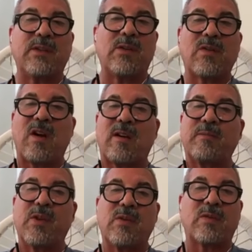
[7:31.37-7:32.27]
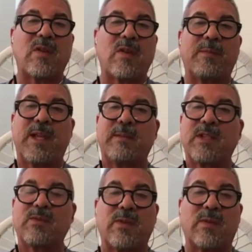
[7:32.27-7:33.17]
No car, no car
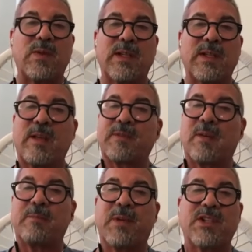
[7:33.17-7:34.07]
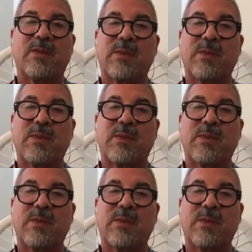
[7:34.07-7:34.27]
payments. We were really kept our budget